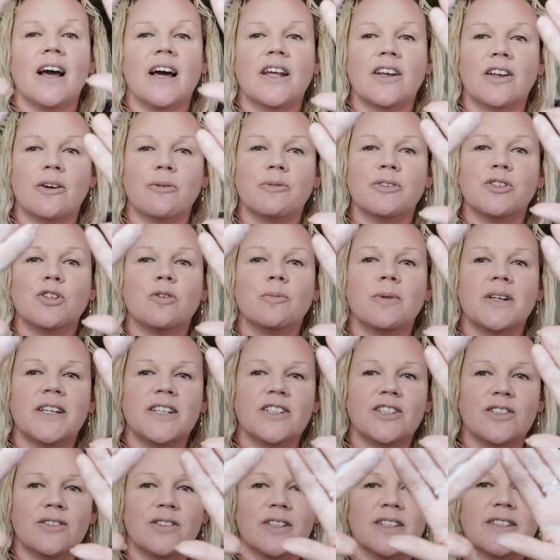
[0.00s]
And I would
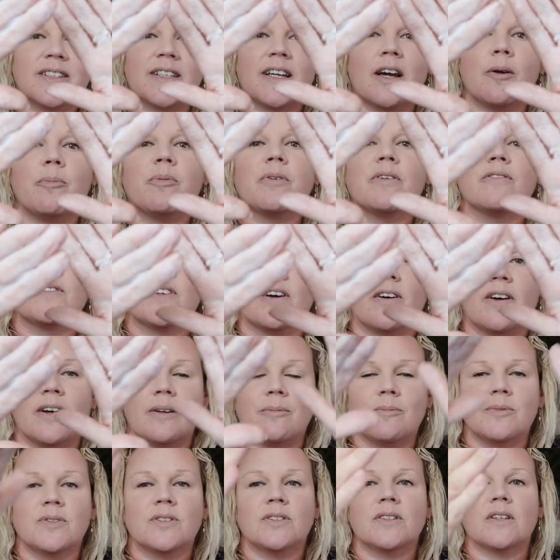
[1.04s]
normally do this a couple of
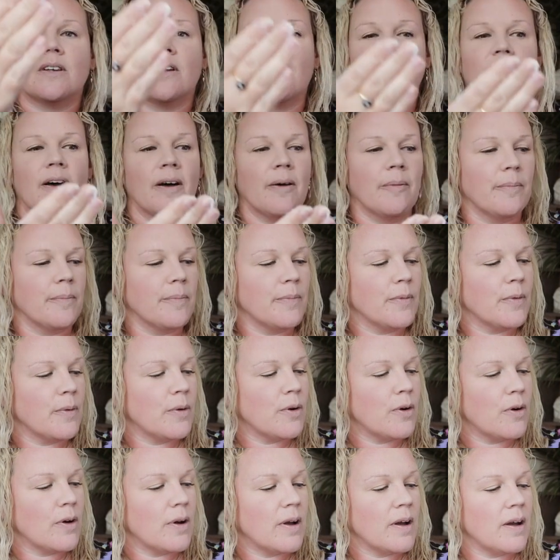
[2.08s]
times um,
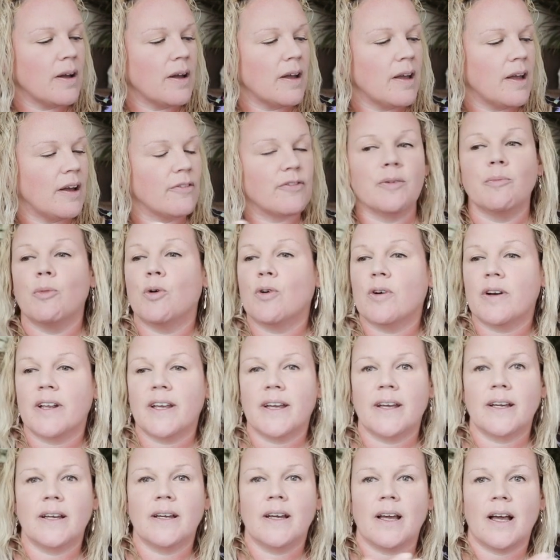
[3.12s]
every
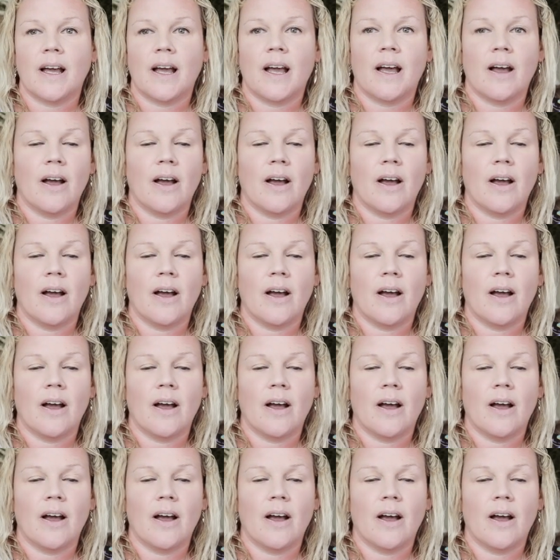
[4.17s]
morning.